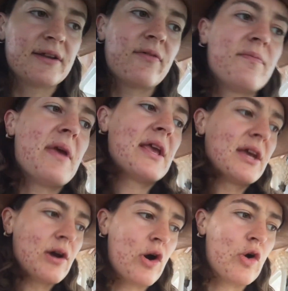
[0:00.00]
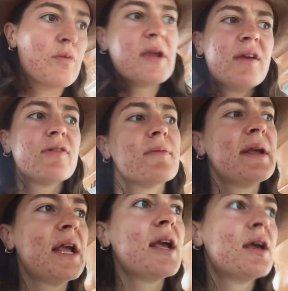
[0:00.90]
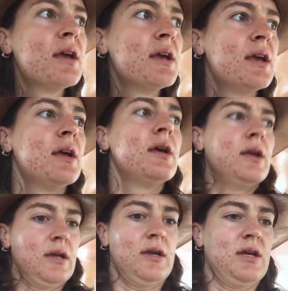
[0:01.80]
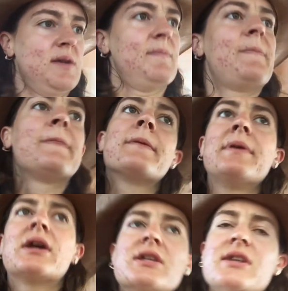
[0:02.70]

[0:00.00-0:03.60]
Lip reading: of make it homey for me. Because I